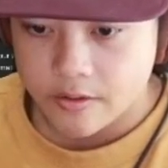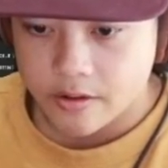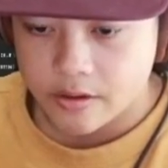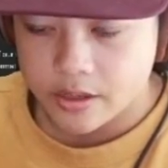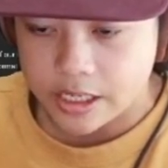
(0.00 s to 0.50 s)

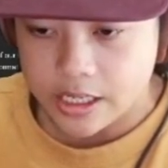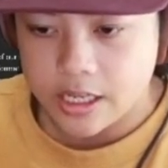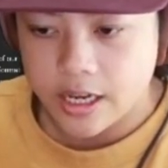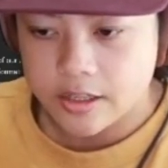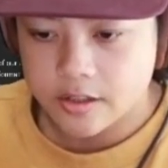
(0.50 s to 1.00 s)
the
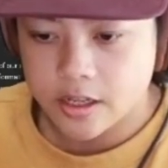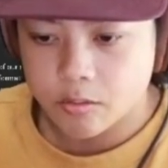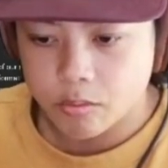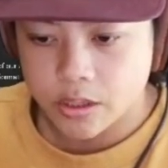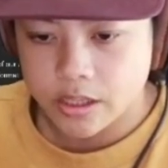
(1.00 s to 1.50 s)
EAs
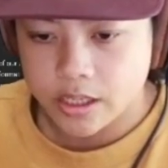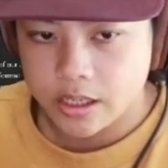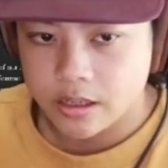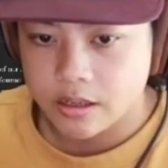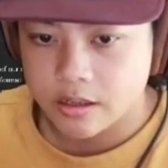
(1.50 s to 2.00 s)
can
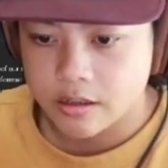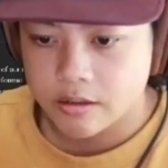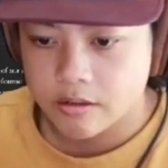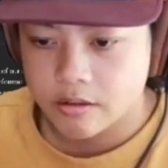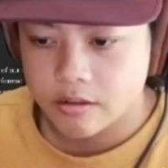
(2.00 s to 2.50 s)
really
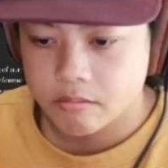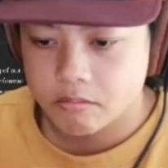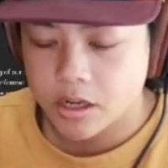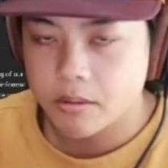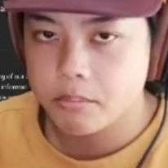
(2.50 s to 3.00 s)

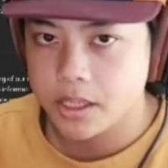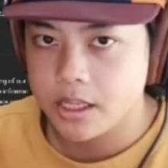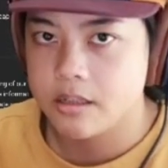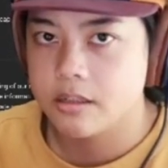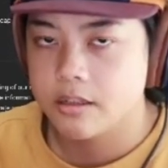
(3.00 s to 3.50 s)

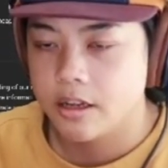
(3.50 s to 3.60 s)
compete,